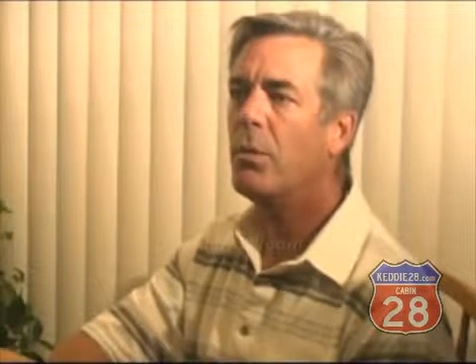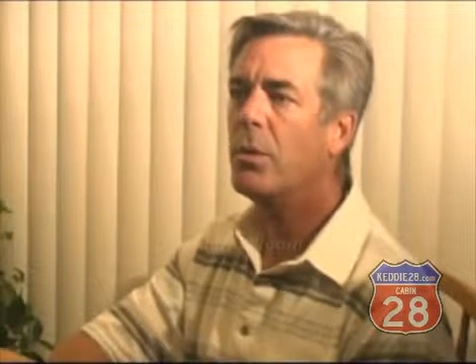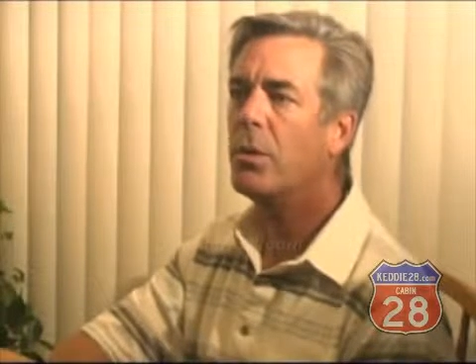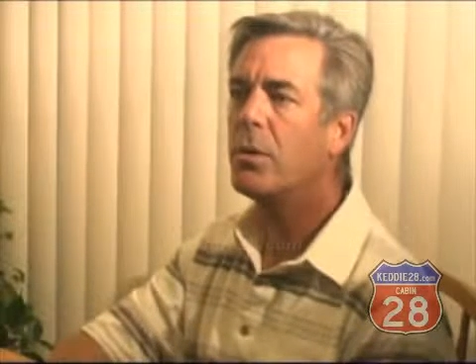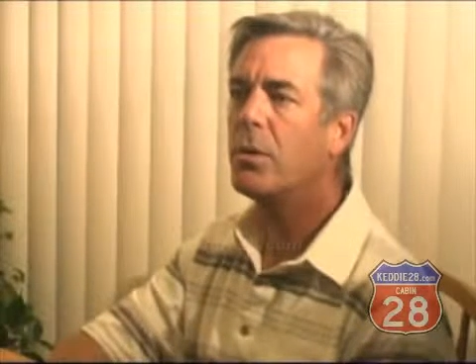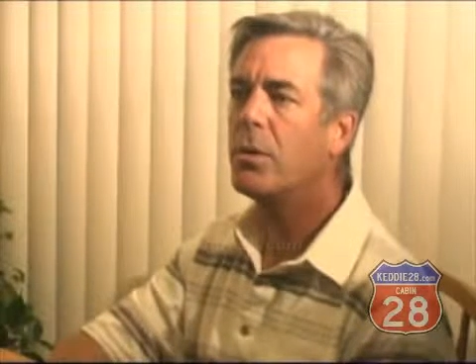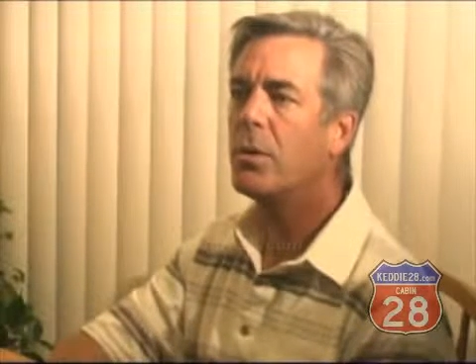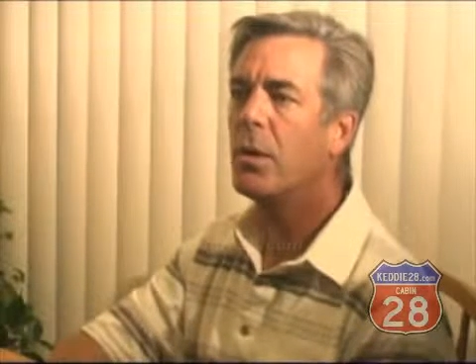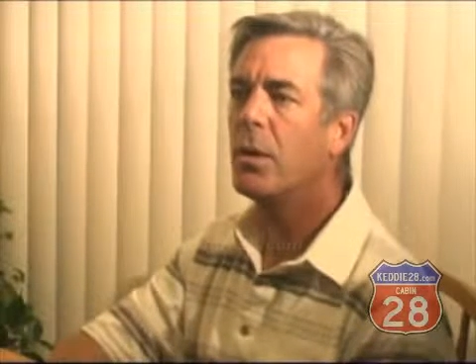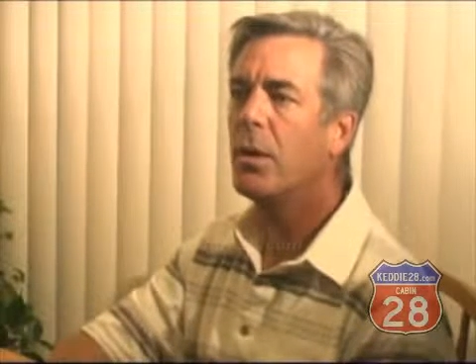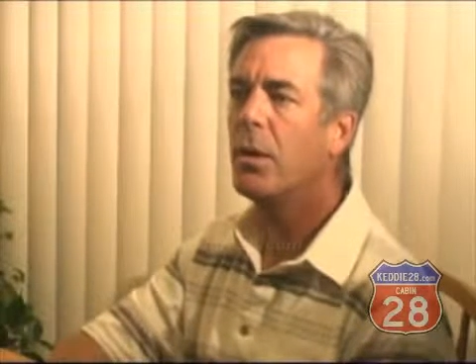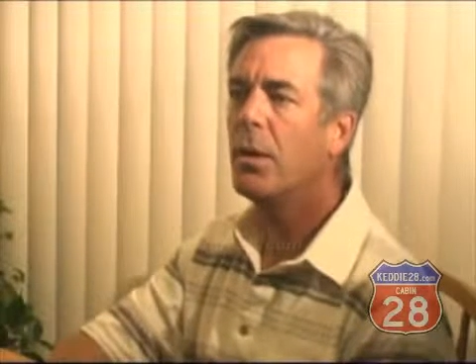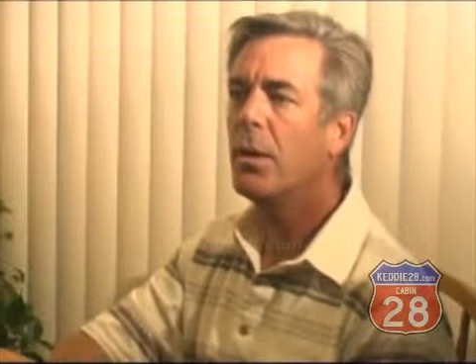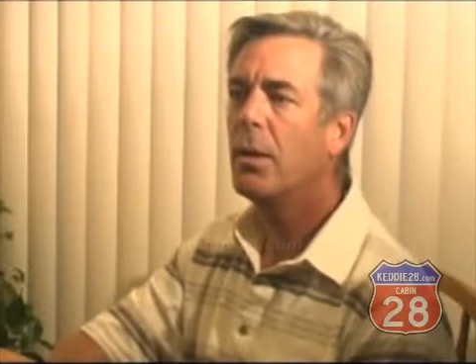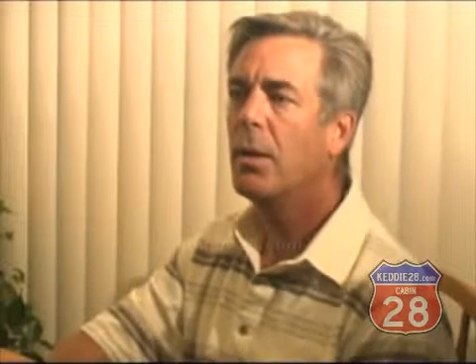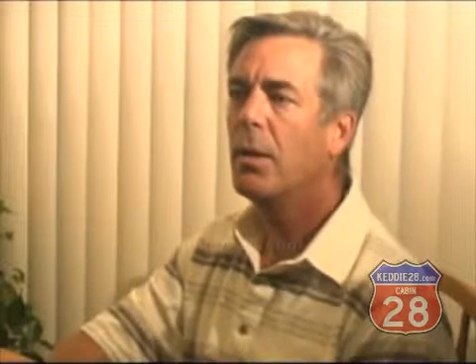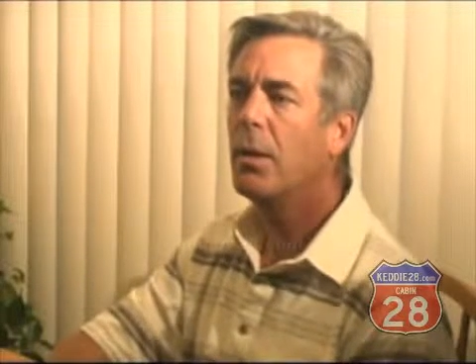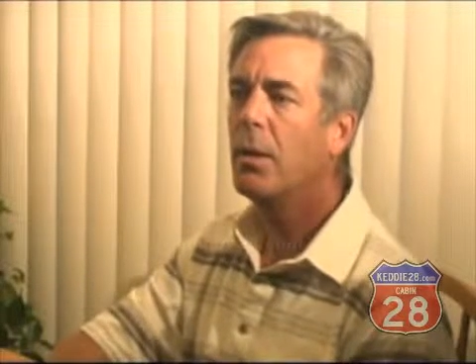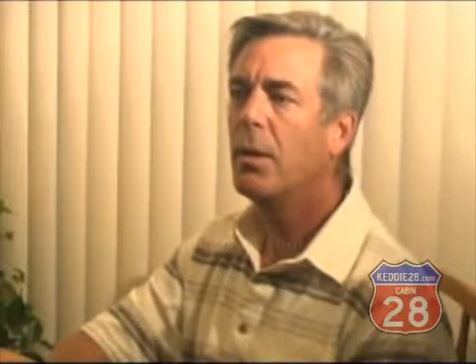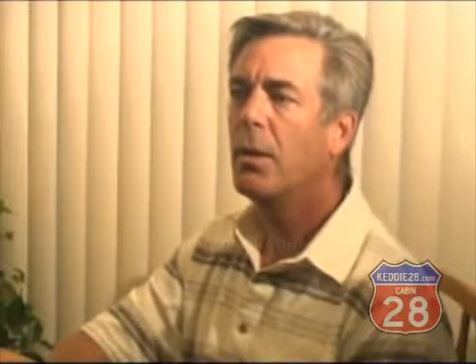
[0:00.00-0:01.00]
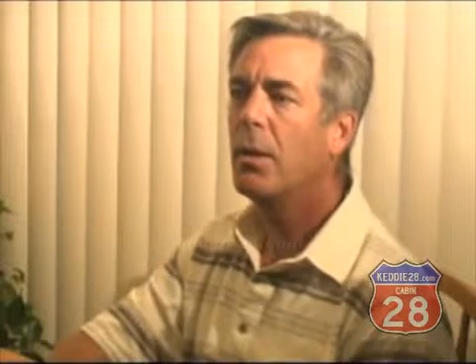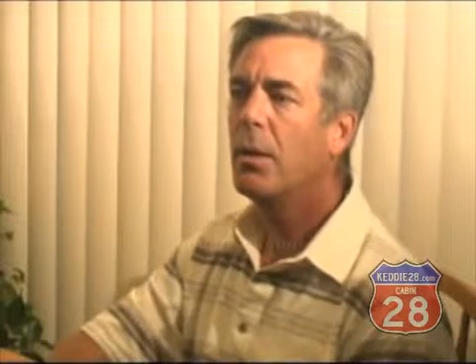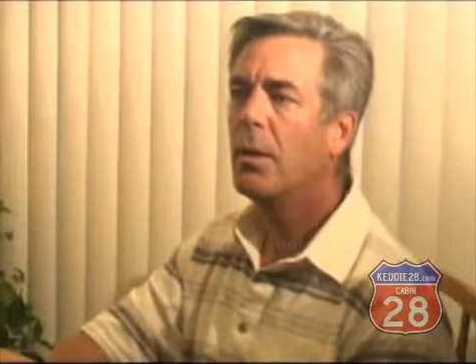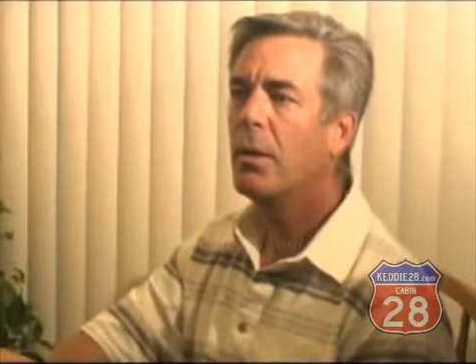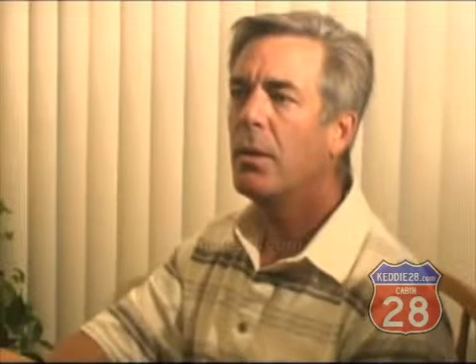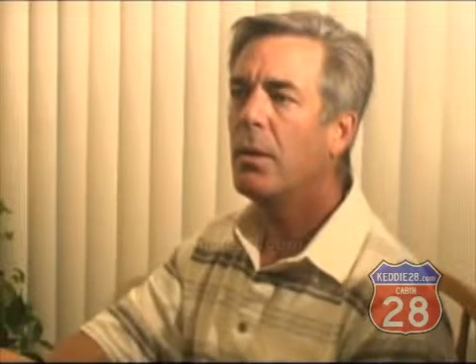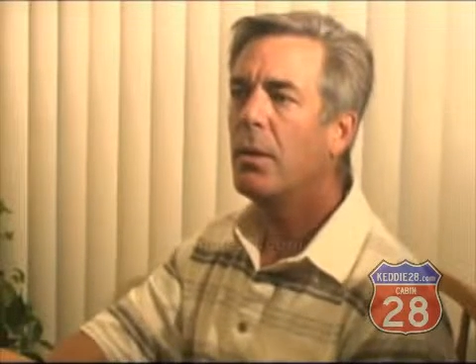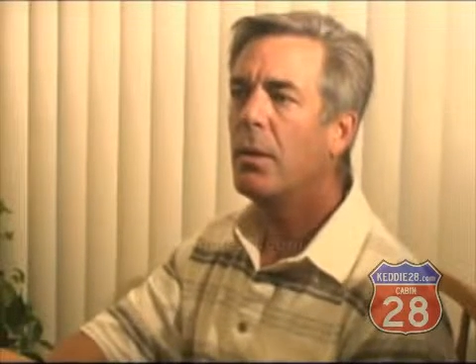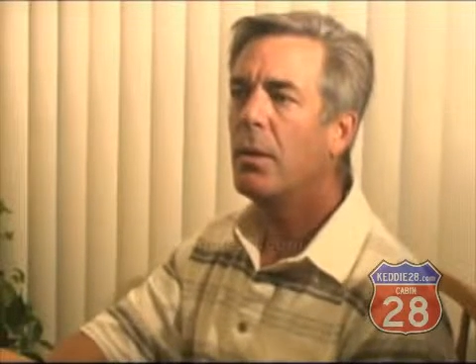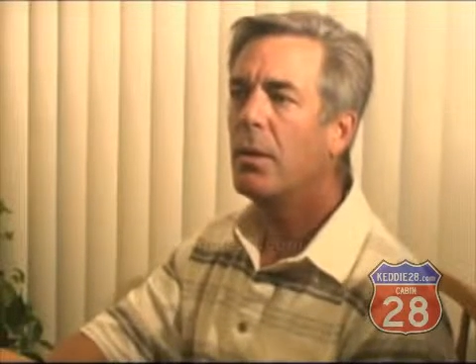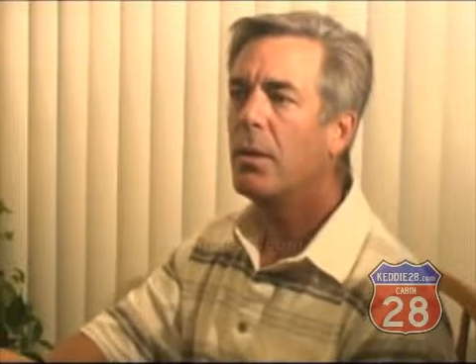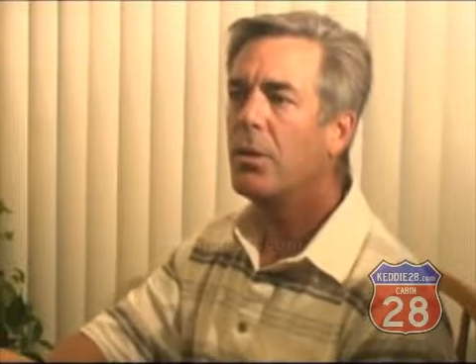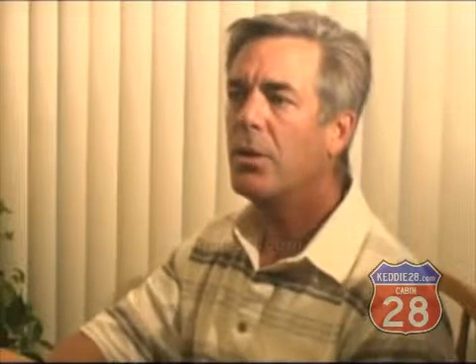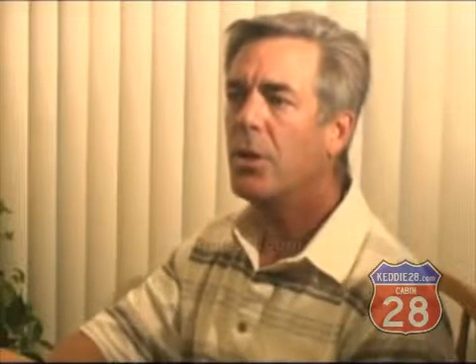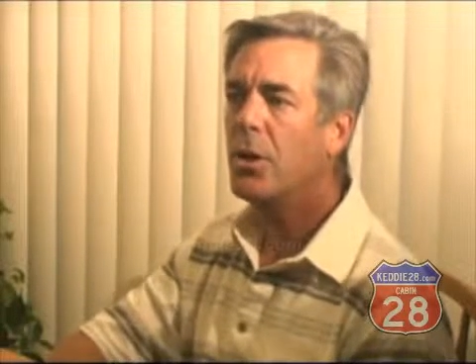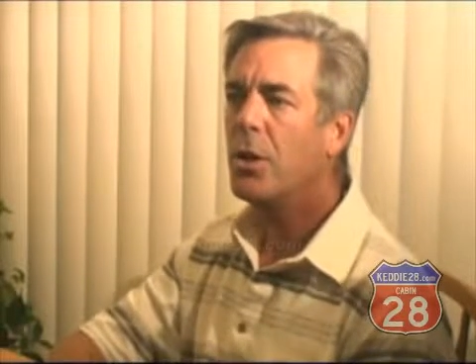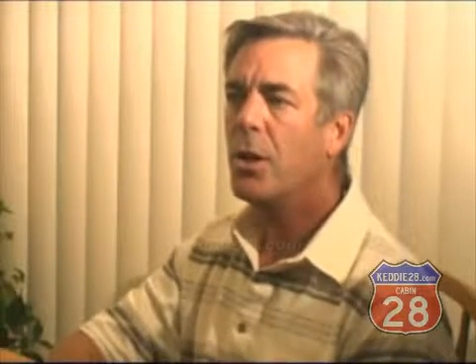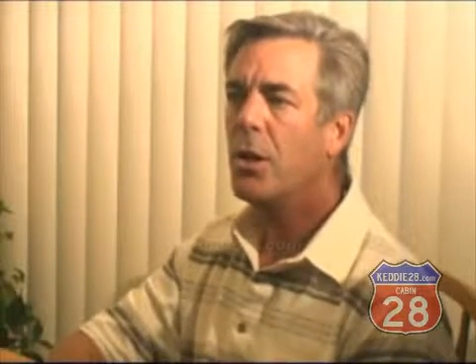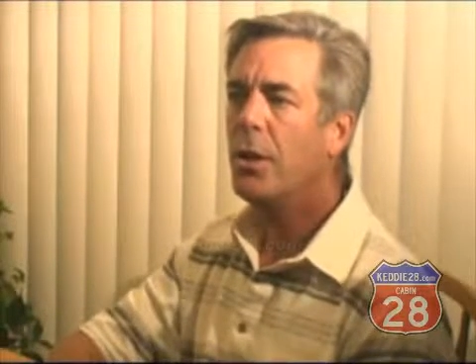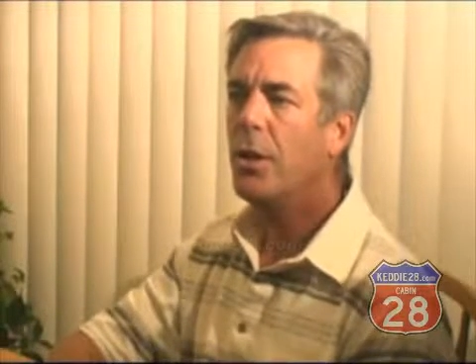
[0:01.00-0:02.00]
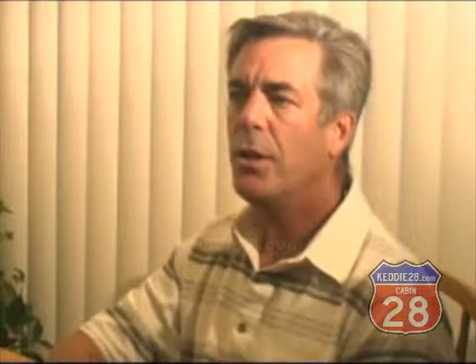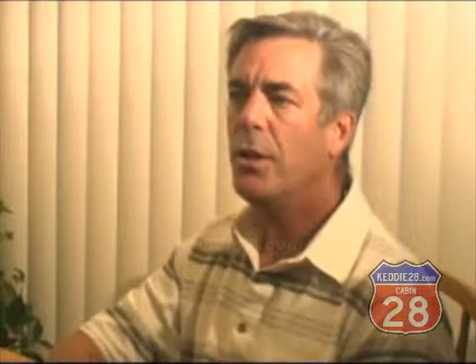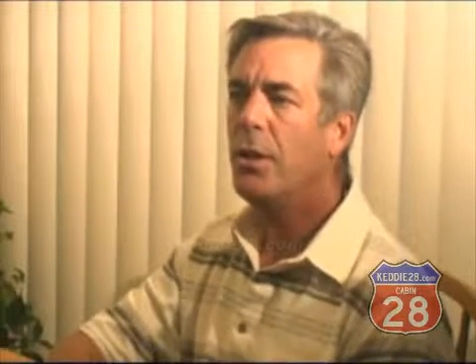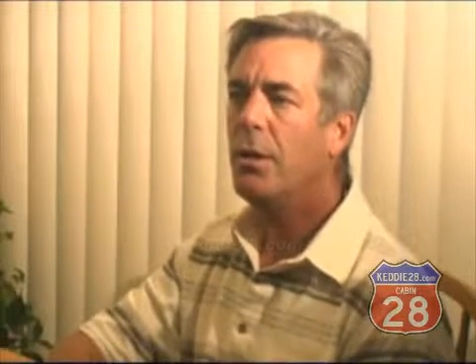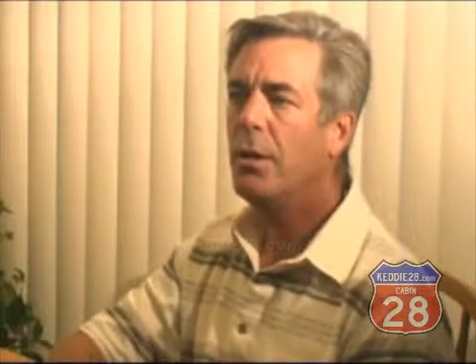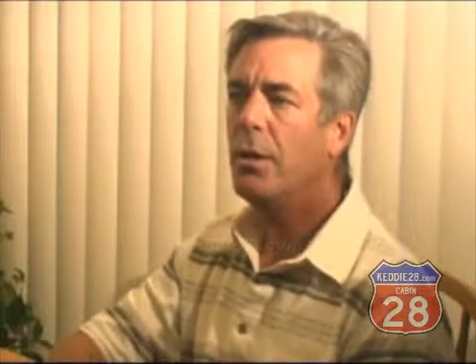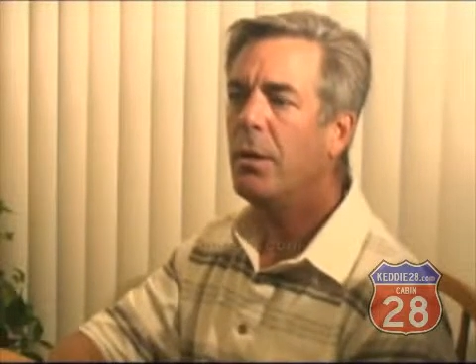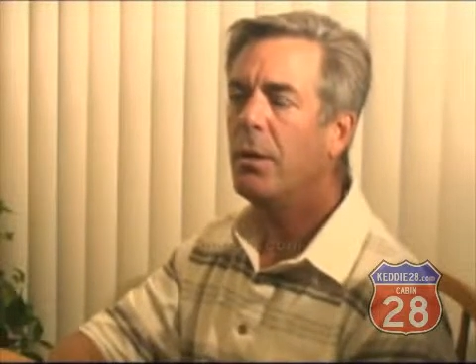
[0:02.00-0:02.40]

was uh, Johnny,